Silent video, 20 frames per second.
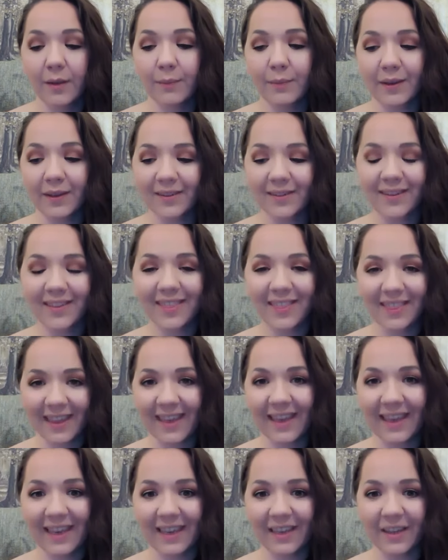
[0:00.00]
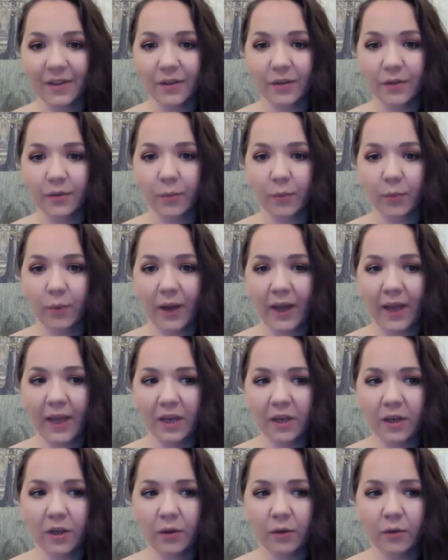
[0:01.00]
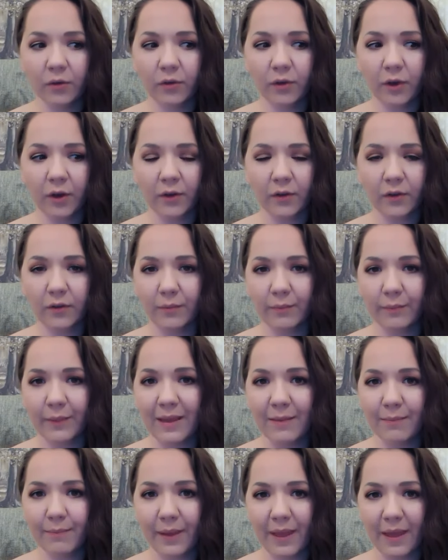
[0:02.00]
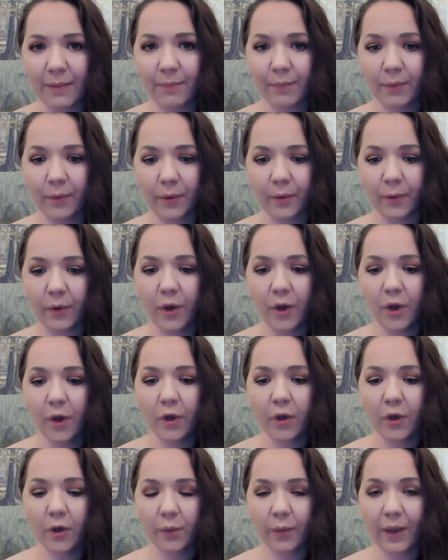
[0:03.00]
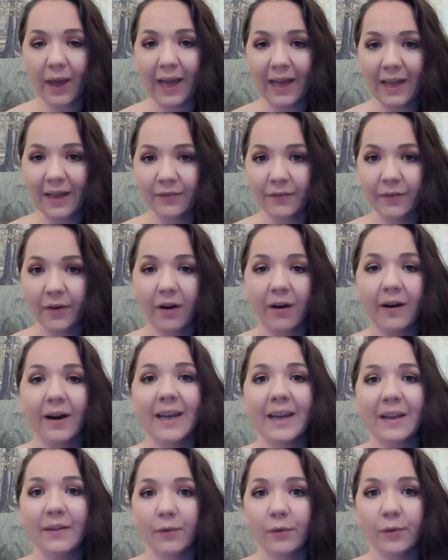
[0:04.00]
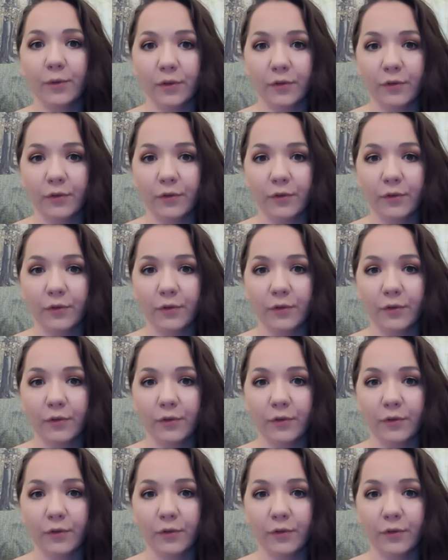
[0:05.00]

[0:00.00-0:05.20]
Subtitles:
Because the thing is, when you start to meet people who have high levels